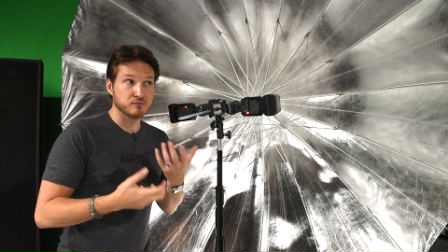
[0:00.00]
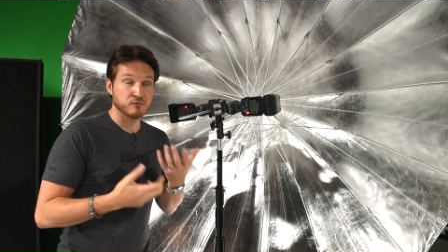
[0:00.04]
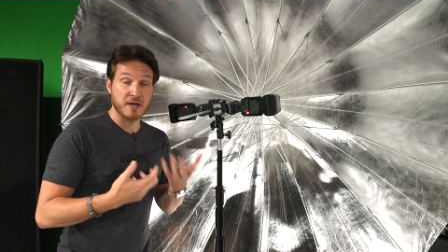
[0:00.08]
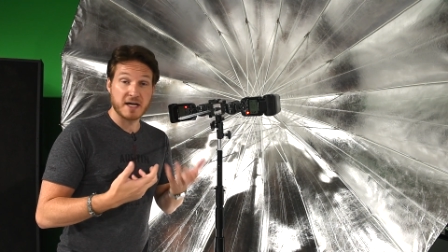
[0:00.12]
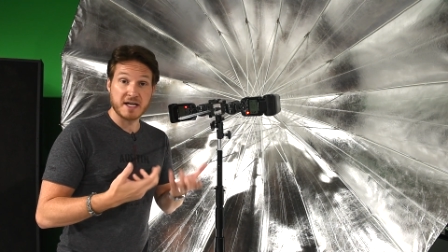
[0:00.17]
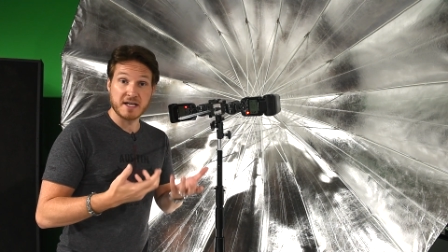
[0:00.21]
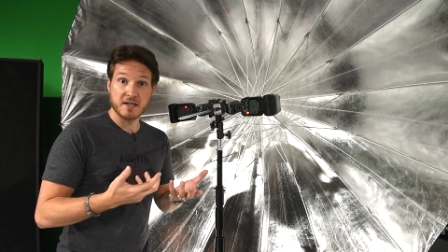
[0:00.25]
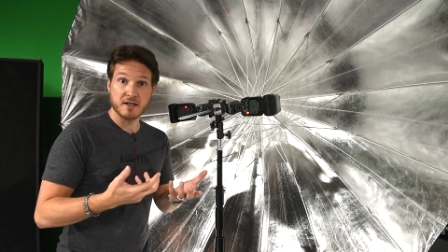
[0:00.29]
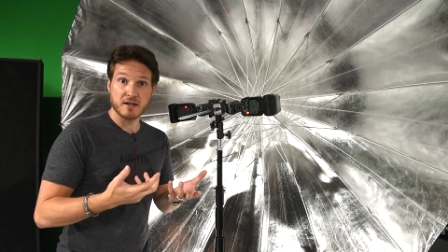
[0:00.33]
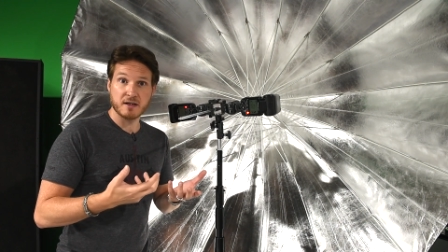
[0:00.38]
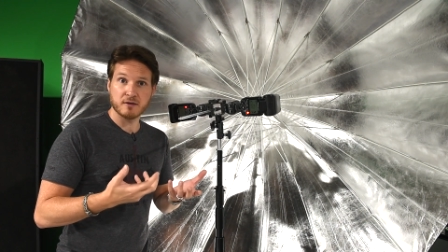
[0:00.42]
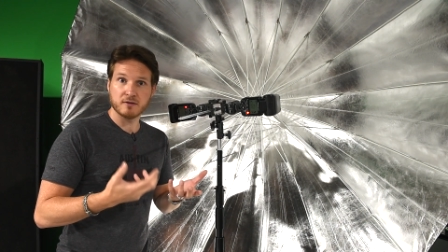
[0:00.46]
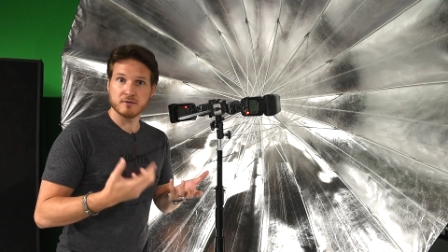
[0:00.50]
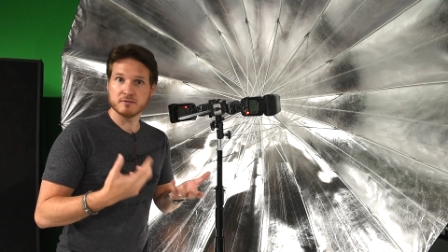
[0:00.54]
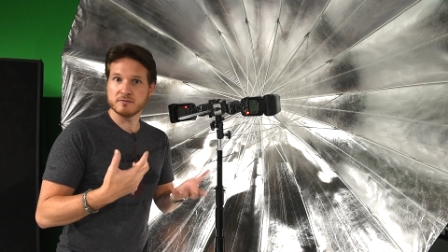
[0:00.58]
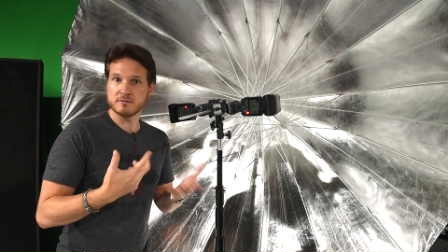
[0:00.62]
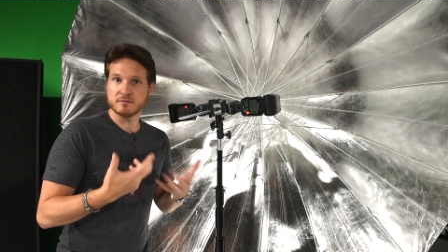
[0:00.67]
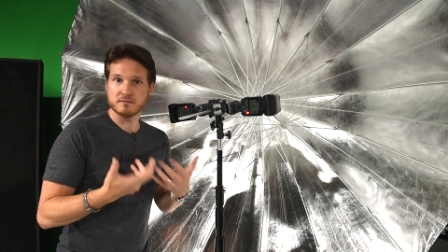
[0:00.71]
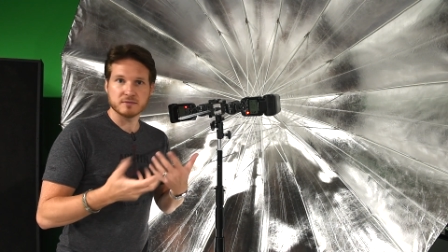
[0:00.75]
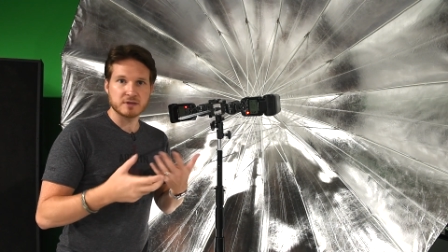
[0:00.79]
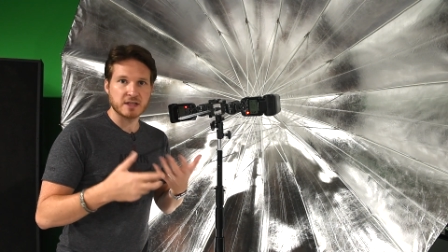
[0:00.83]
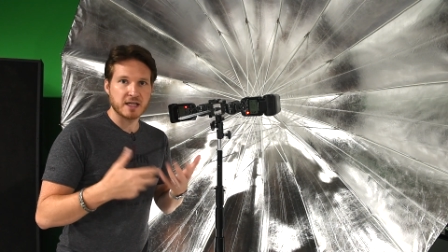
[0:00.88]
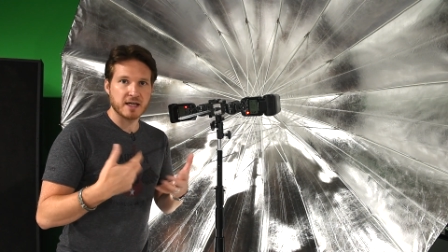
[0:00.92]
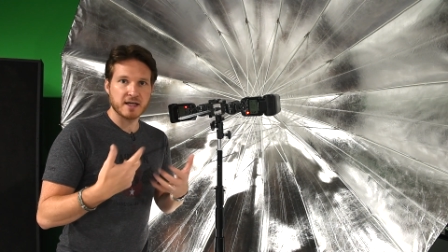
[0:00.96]
radio
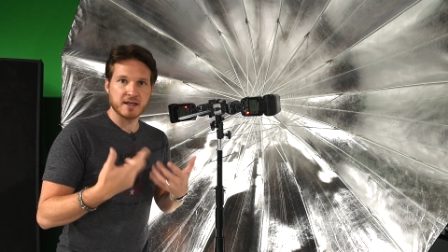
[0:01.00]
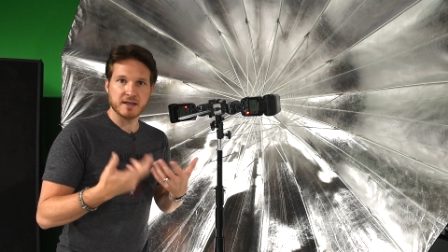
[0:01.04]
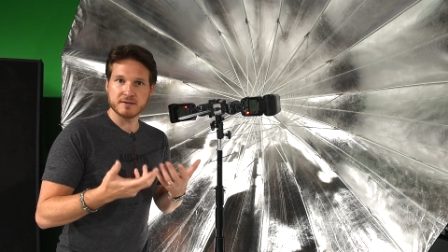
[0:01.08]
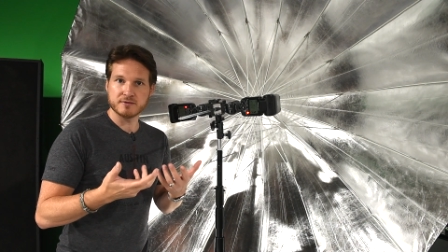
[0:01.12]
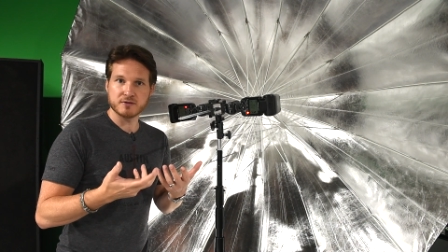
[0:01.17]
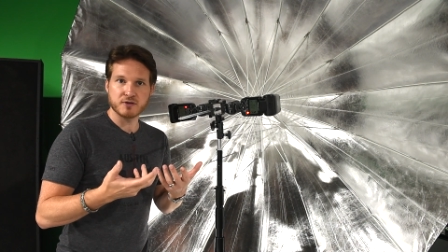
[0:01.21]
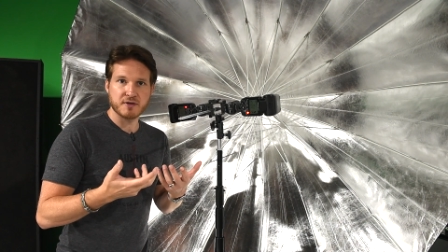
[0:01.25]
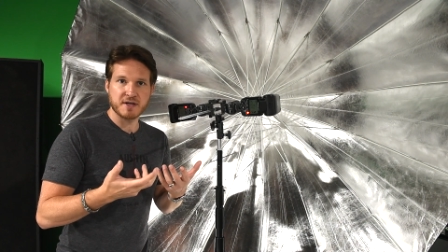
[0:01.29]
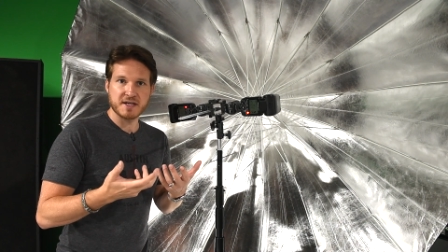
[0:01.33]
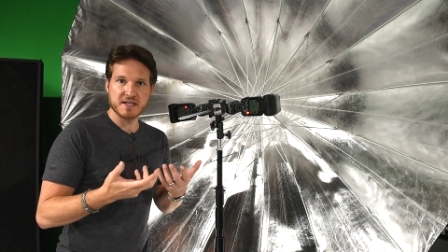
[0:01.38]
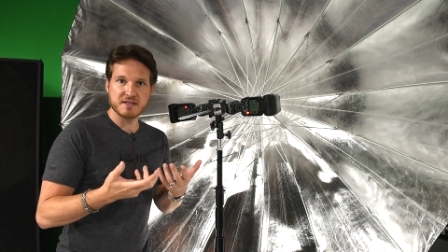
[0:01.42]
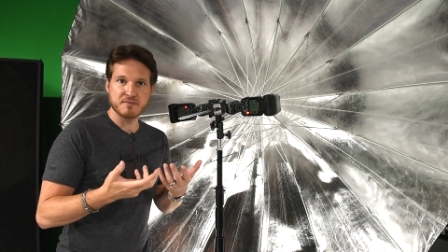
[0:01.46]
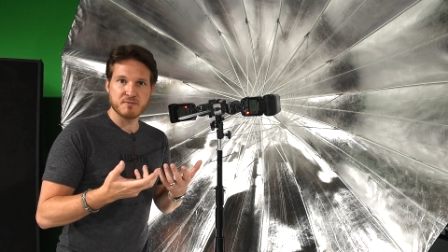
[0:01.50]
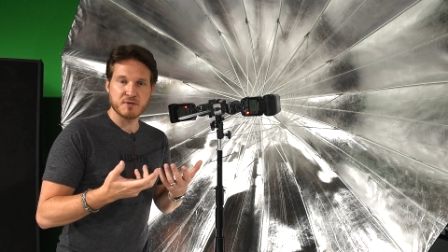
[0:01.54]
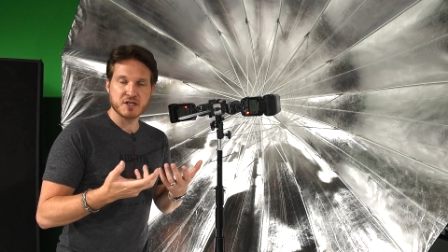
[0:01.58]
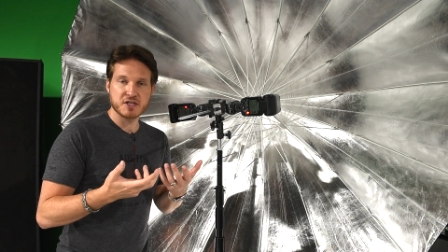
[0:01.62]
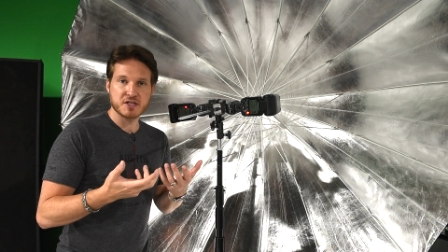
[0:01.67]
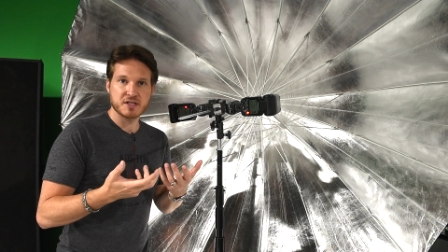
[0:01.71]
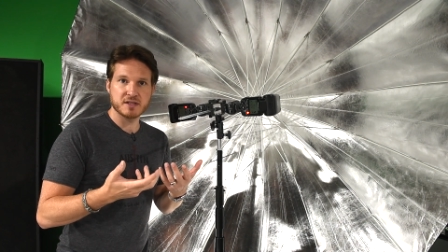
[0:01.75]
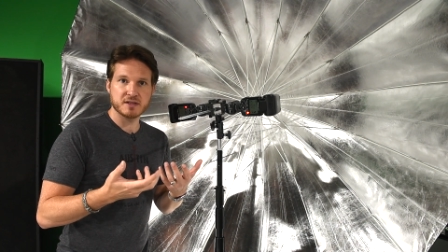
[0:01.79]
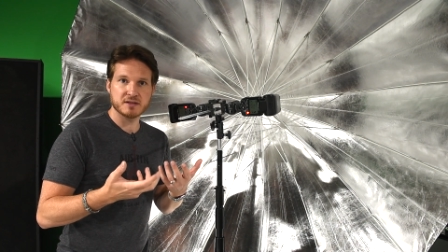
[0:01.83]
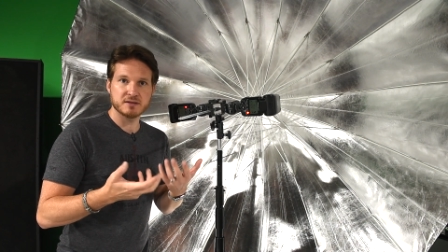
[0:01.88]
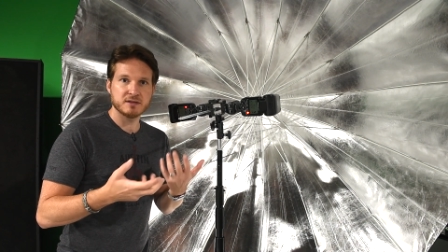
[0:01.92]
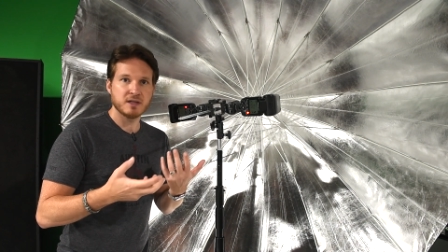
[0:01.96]
uh,
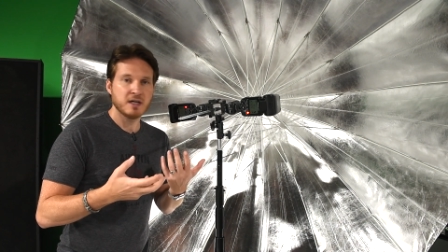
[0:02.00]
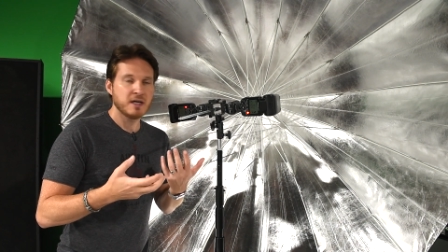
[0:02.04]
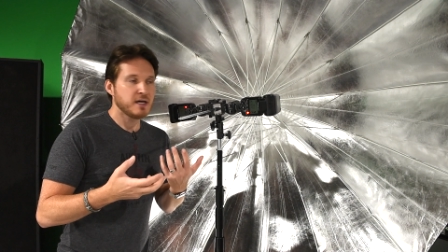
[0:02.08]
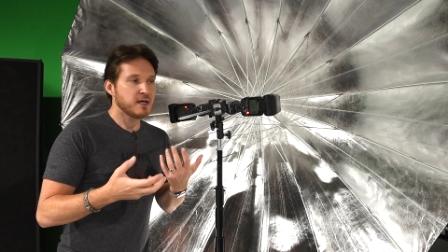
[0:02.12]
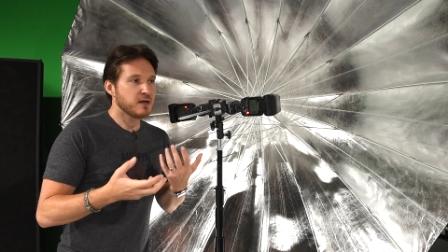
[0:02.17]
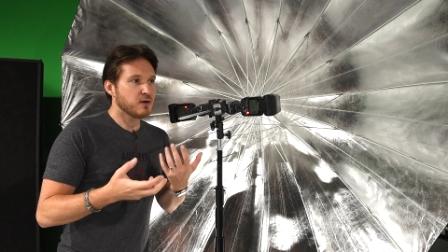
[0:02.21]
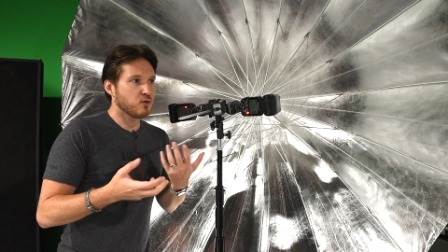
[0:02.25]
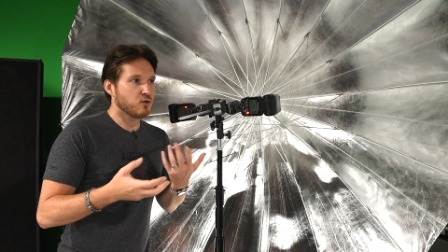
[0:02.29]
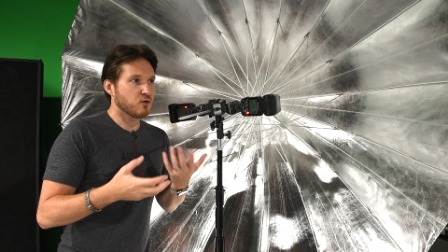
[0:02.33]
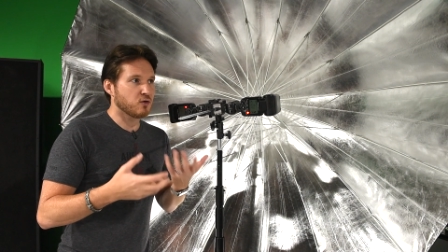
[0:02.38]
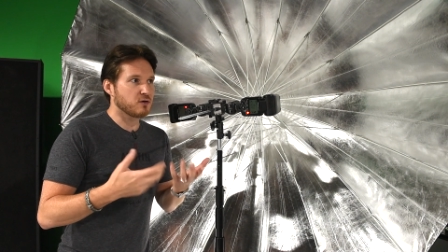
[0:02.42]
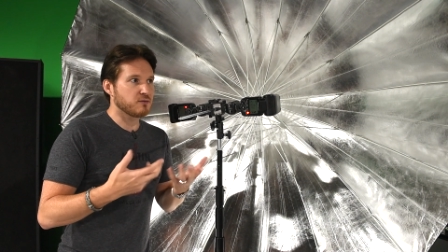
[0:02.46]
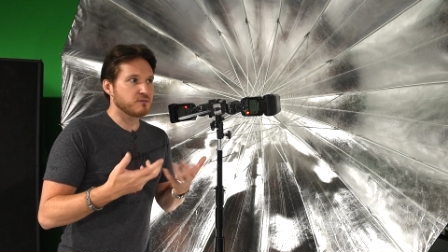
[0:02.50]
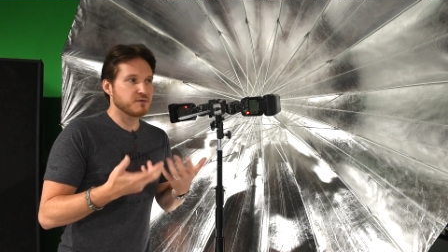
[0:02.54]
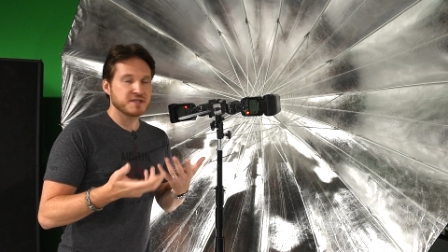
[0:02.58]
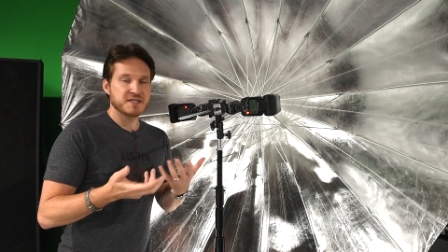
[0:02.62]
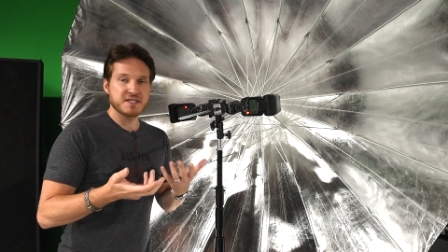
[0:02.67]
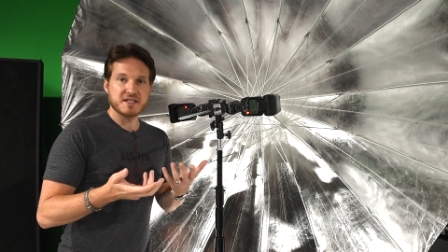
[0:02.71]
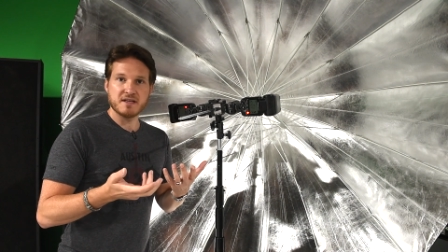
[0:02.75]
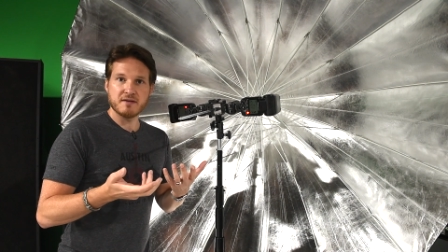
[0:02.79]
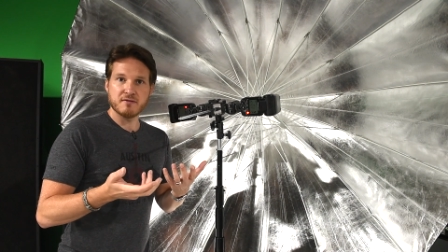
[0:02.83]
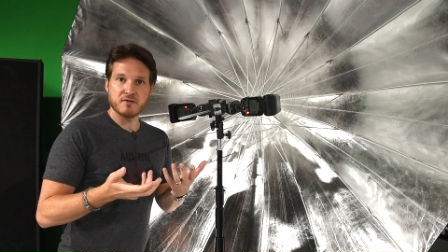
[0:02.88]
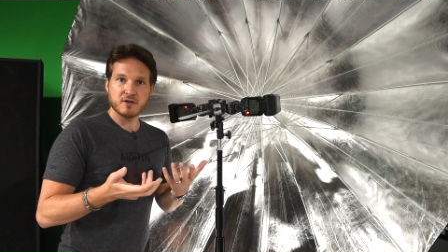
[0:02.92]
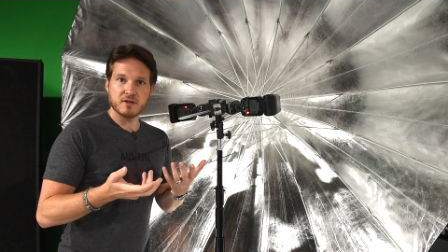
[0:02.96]
transmission or
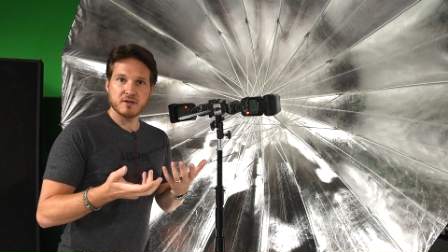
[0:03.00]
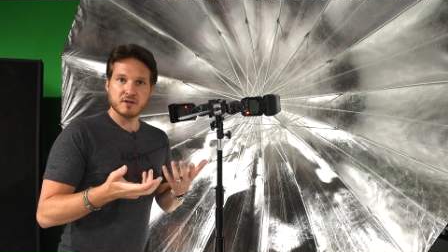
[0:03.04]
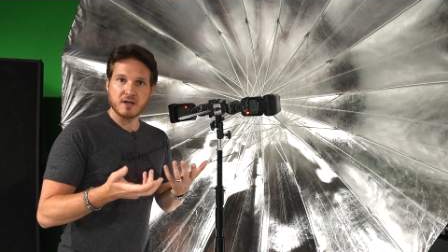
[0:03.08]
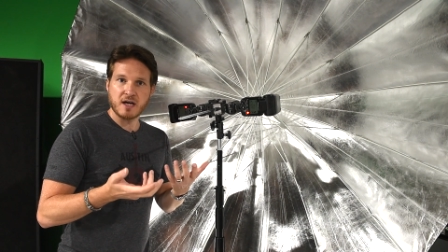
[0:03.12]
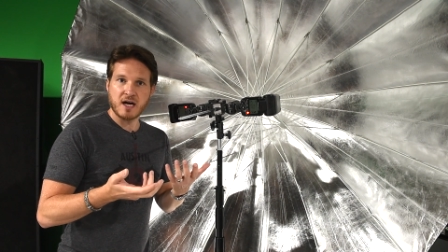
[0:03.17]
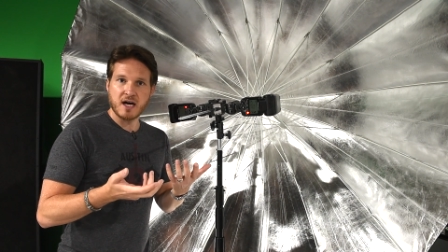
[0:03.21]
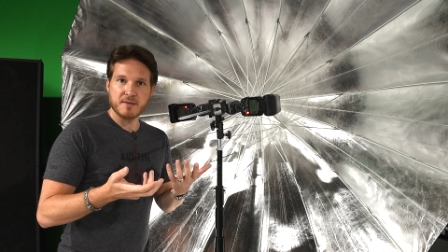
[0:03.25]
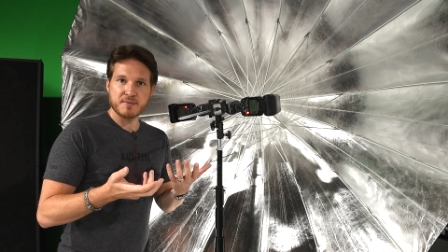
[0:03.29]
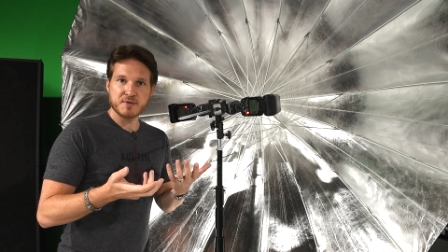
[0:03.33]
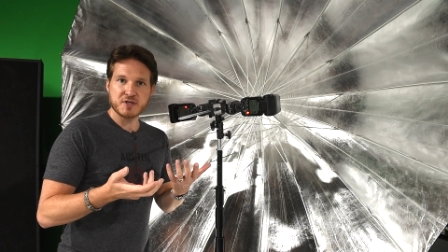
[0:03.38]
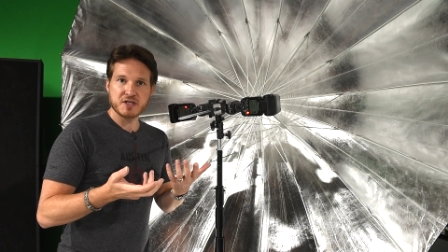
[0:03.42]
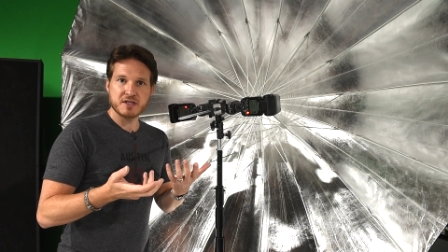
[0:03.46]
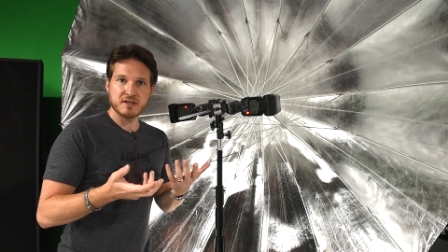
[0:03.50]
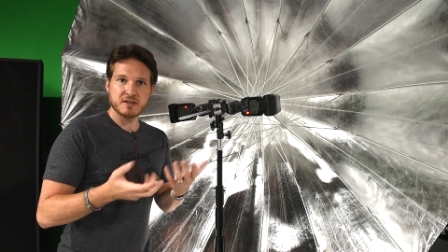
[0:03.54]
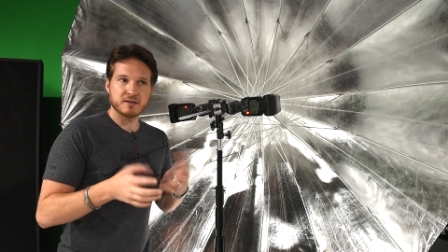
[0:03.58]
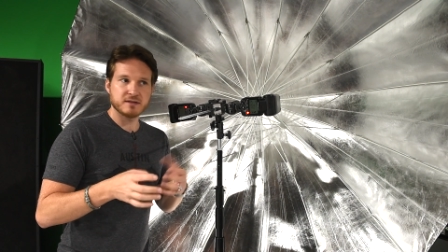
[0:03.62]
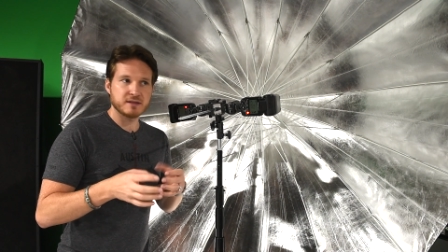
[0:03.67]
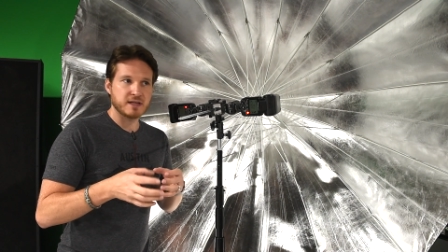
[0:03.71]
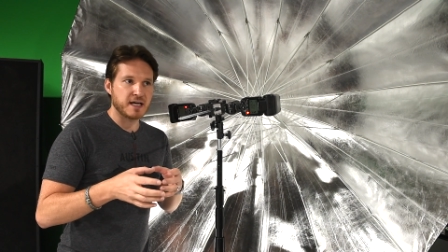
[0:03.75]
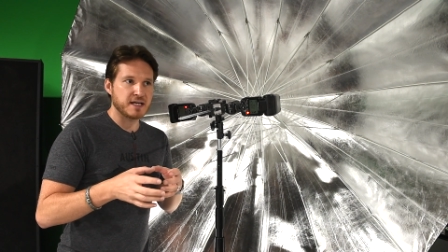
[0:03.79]
receiver option.